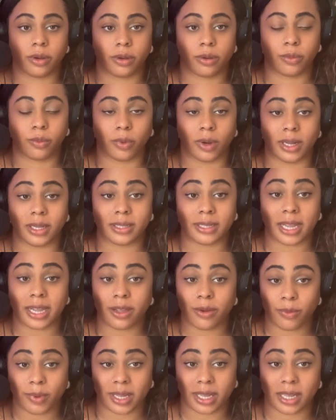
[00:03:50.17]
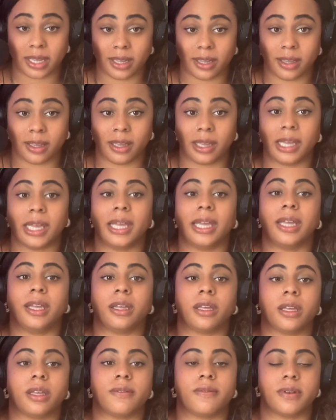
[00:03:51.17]
1 day a week,
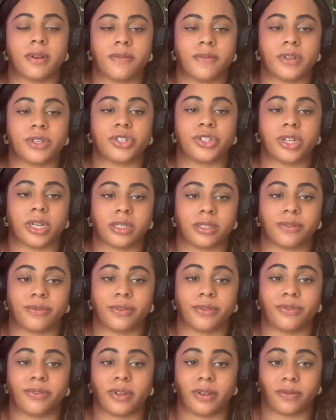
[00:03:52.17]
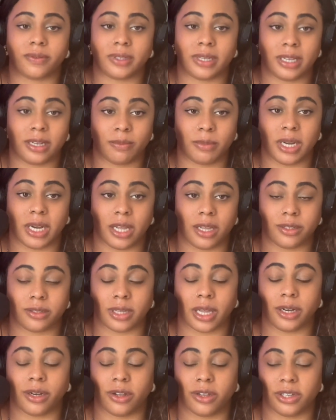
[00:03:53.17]
even if it's just for 15 minutes,
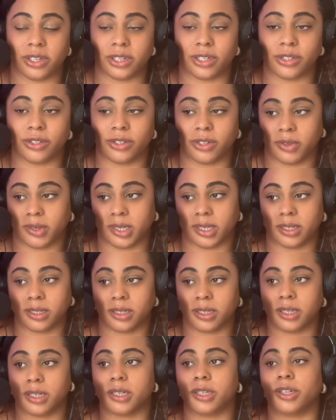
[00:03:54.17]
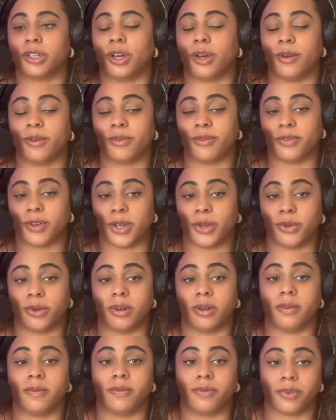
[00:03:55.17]
I know you can do it. Go
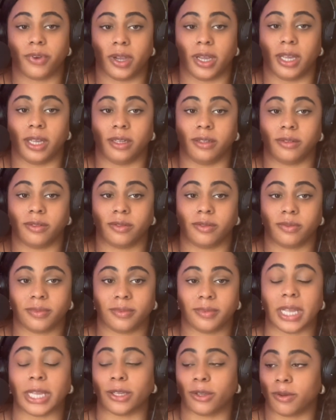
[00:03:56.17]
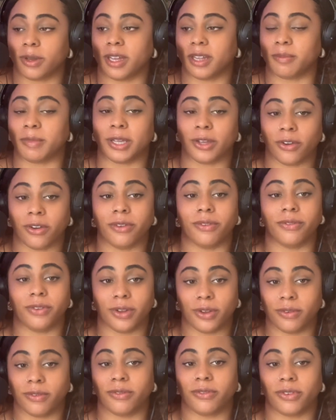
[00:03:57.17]
phone free. Yeah, you heard me, go
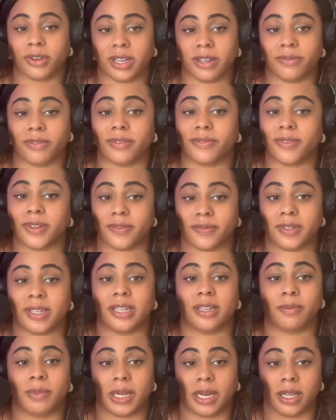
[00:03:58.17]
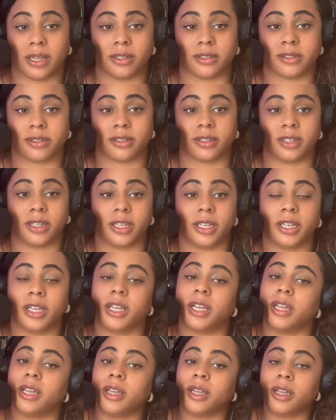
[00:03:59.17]
phone free for 15 minutes.
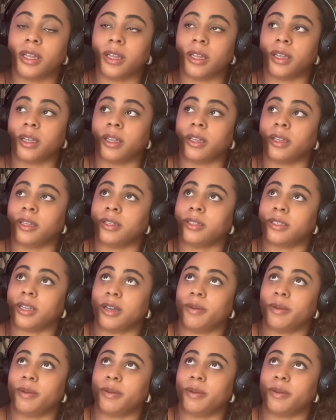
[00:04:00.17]
Tell